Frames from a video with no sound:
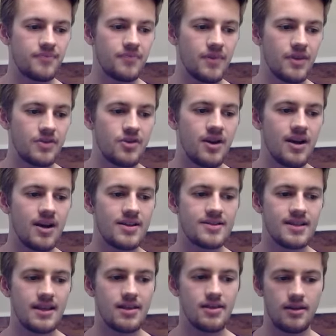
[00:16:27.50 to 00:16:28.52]
try and
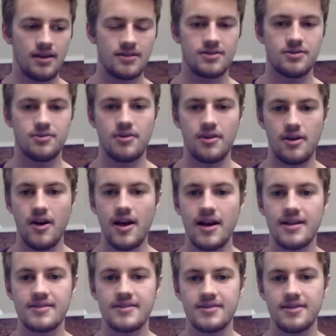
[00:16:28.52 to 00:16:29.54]
see things through their
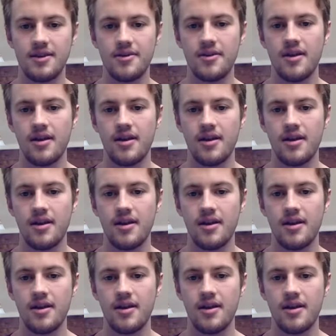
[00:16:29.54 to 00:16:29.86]
eyes. So